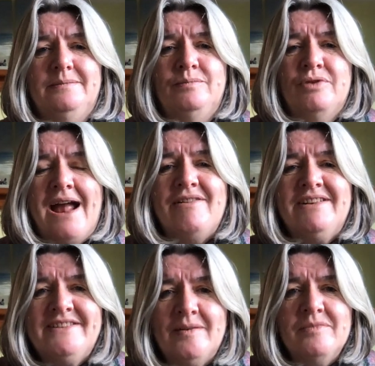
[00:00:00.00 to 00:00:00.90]
Prayer
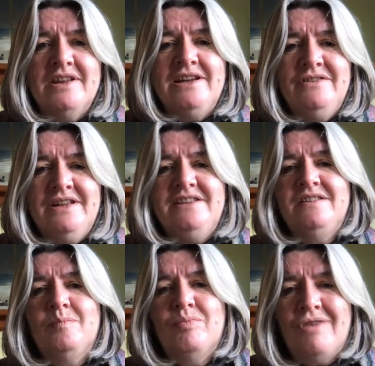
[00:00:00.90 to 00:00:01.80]
is something you need
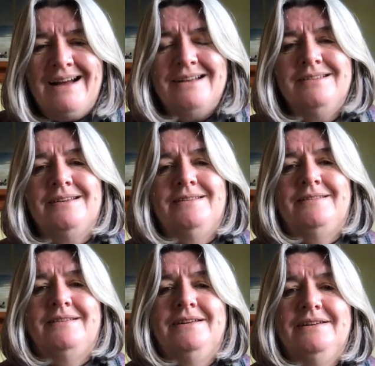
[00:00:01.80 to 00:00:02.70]
to
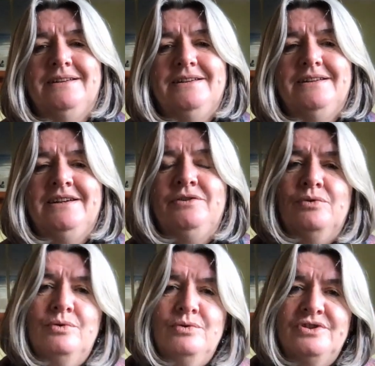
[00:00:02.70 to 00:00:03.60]
practice in
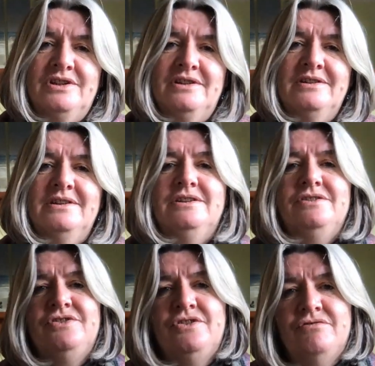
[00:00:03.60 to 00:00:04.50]
order
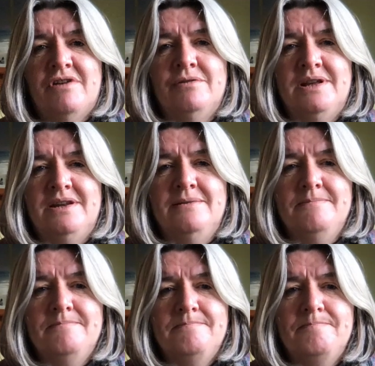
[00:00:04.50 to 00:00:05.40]
to grow in.
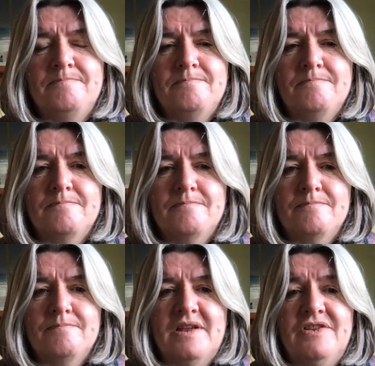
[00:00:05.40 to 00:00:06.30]

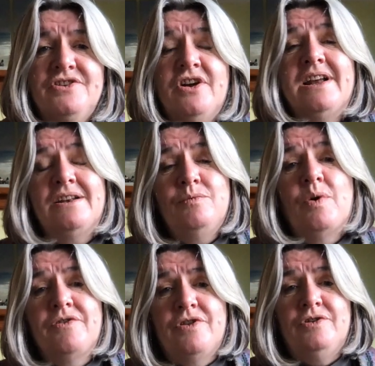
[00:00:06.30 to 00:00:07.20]
The title of
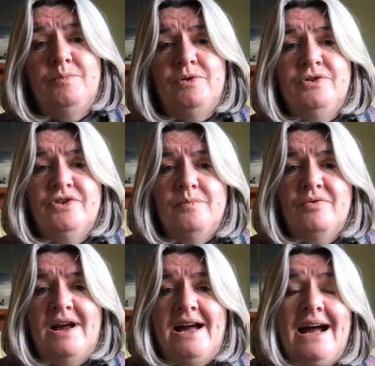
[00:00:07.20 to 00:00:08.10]
one of those books on
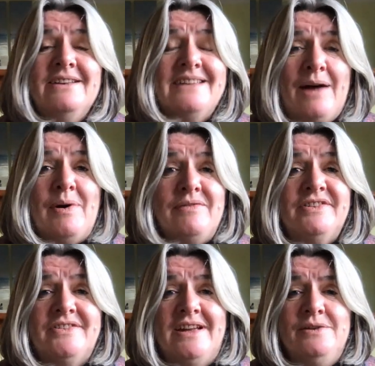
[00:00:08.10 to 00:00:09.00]
prayer has, however,
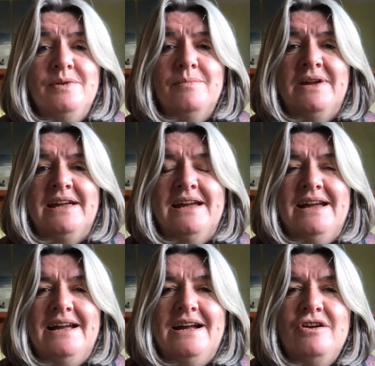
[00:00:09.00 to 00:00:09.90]
stayed with me.
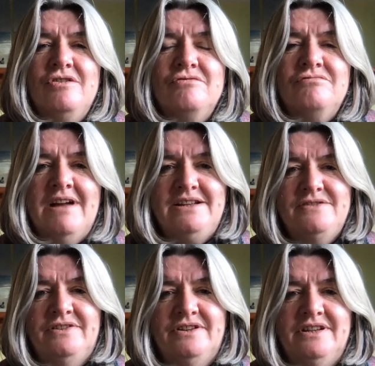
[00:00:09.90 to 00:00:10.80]

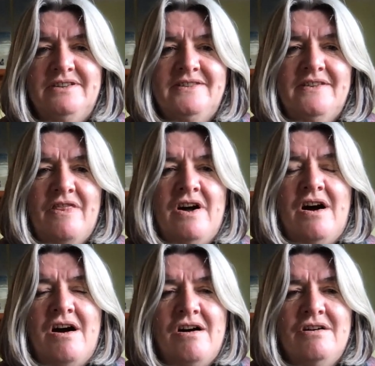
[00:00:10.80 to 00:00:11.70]
Gratefulness, the
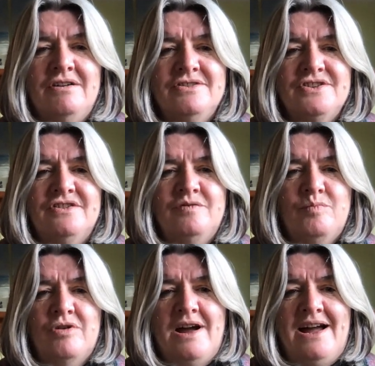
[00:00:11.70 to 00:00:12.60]
Heart of
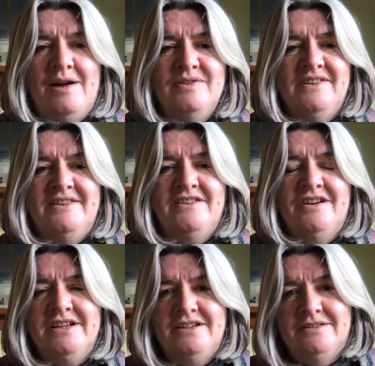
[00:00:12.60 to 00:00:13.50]
Prayer was its
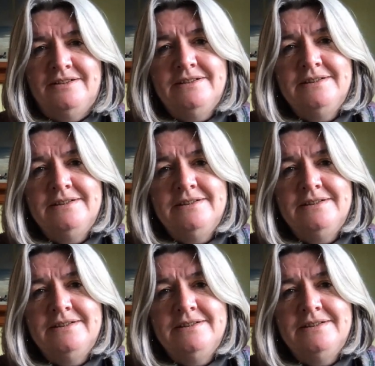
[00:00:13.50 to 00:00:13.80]
title.